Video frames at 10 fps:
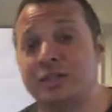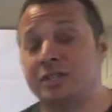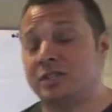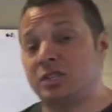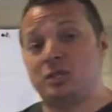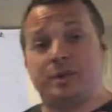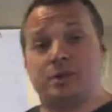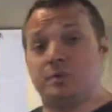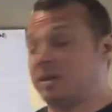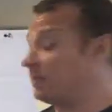and the
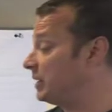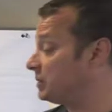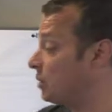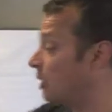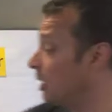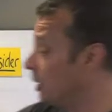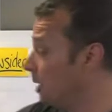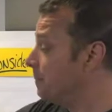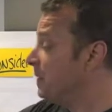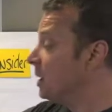situations we could face go on and on.
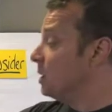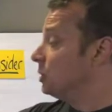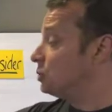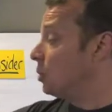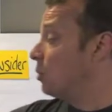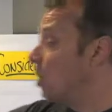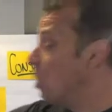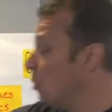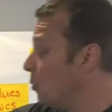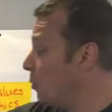So
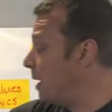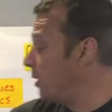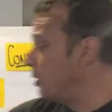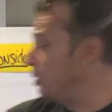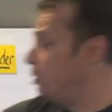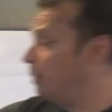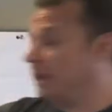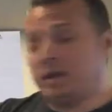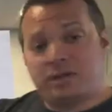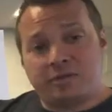where are you
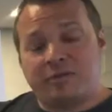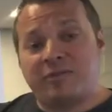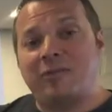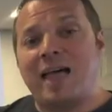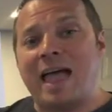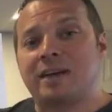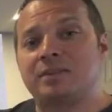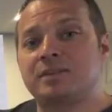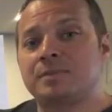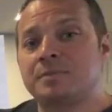willing to
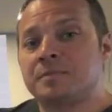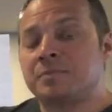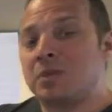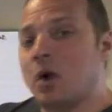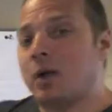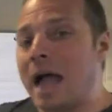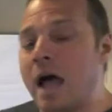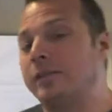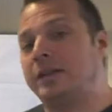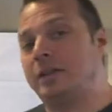flex on
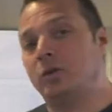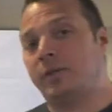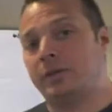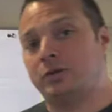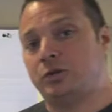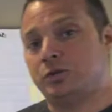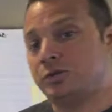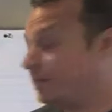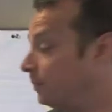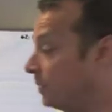how they deal with issues?
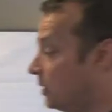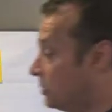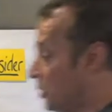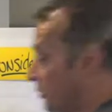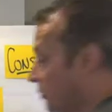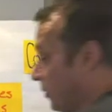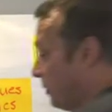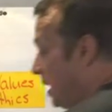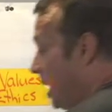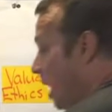So for
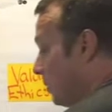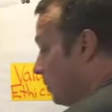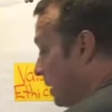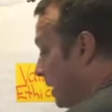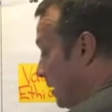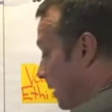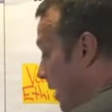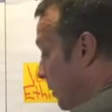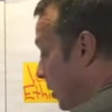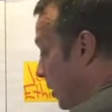me, I would be in the
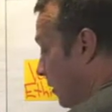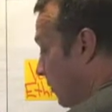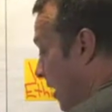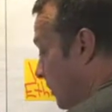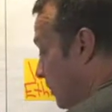neighborhood of 5%.